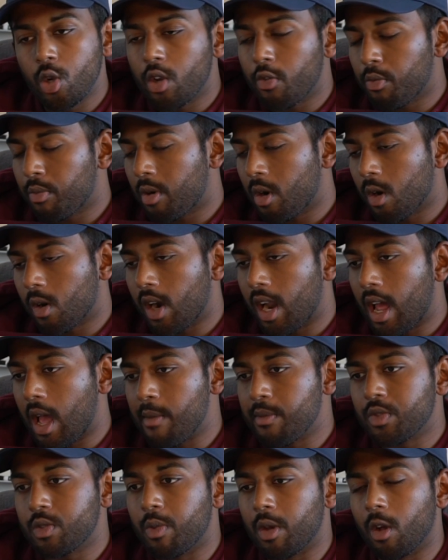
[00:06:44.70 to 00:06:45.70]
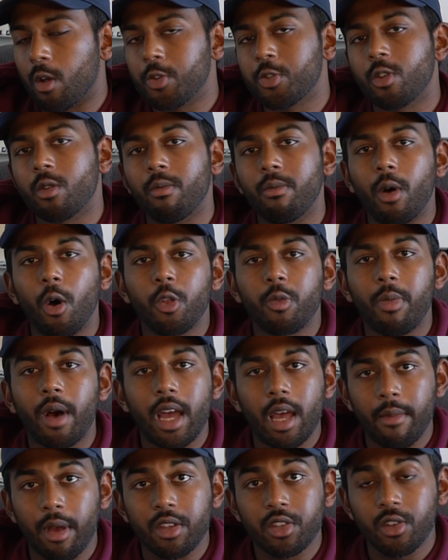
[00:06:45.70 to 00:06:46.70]
different programs, but also both
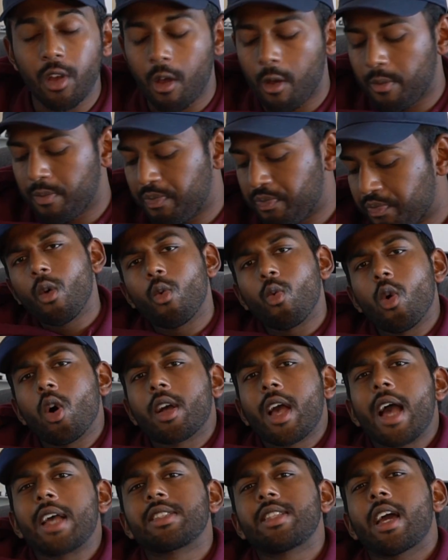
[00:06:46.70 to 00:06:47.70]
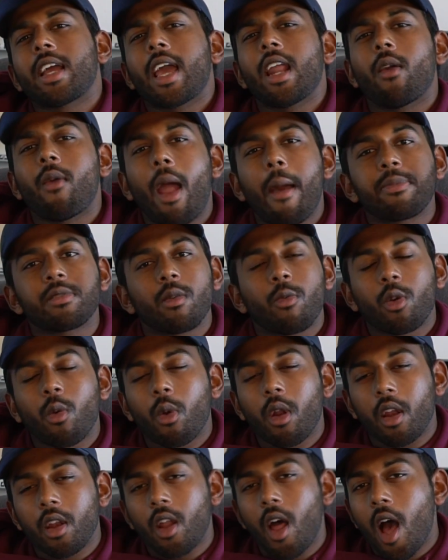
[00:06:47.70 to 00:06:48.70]
by MSO. Well guys, that kind of wraps up what I
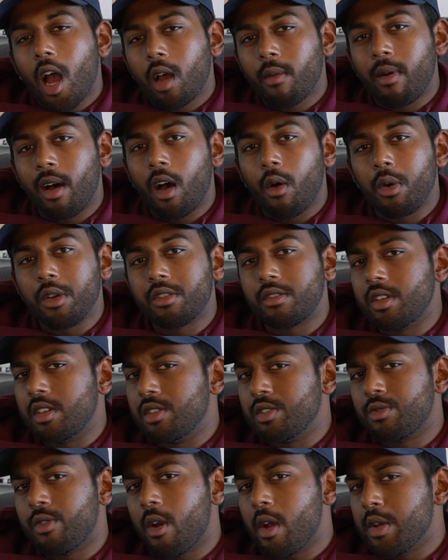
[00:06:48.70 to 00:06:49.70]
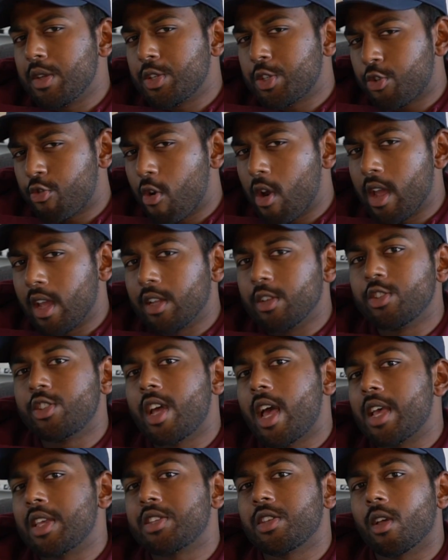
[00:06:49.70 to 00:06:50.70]
want to talk about with these very strange
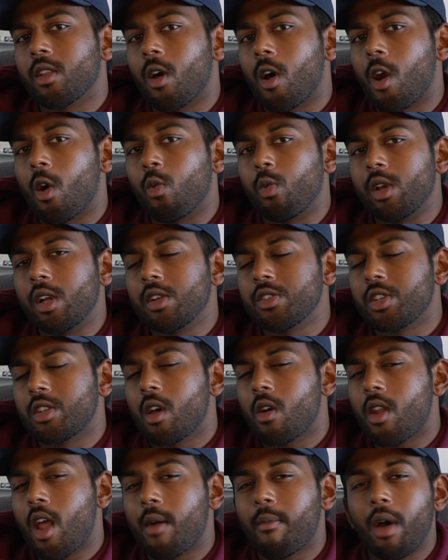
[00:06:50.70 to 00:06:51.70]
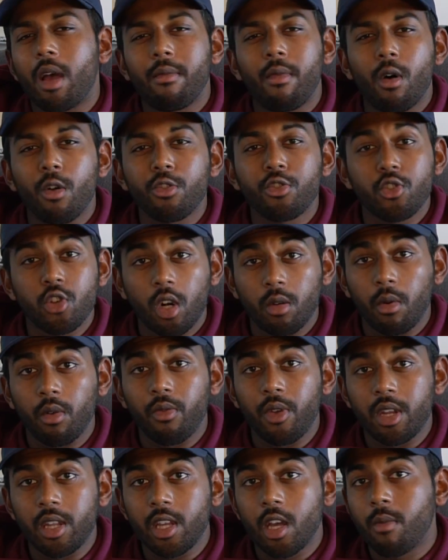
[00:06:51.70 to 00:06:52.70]
SLR wheels. I know not my most normal
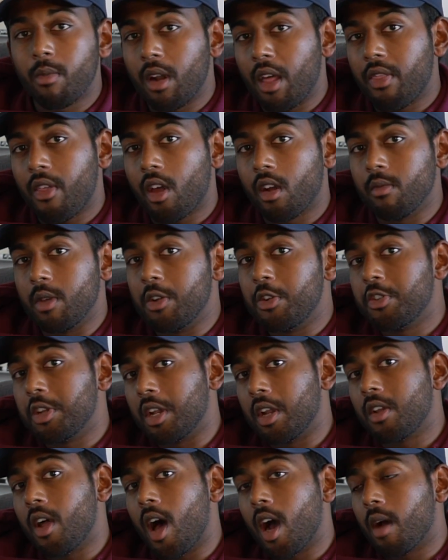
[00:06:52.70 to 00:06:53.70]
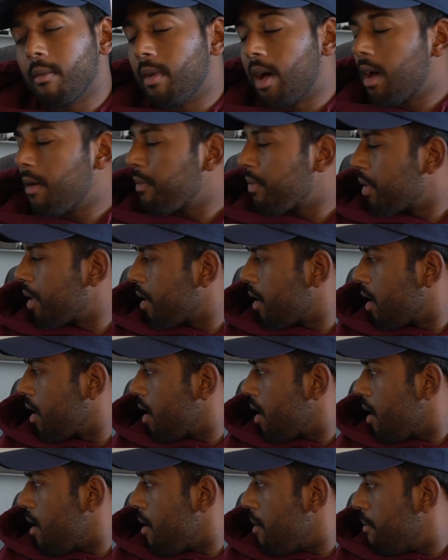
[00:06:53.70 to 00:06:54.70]
video, but I thought it'd be interesting to talk about.
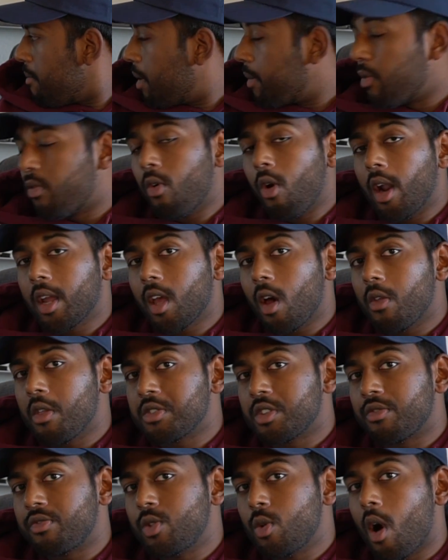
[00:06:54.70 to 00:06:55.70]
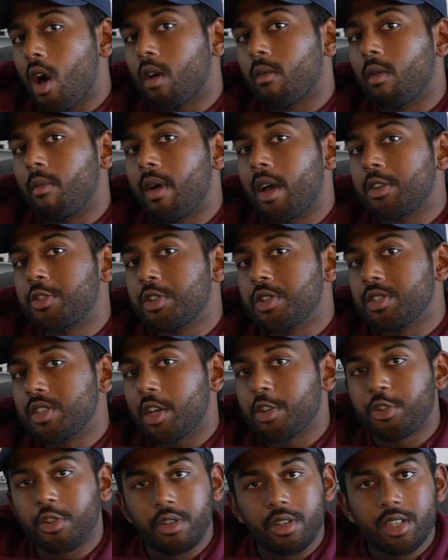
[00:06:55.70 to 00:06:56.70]
But before I go, there's a few honorable mentions I should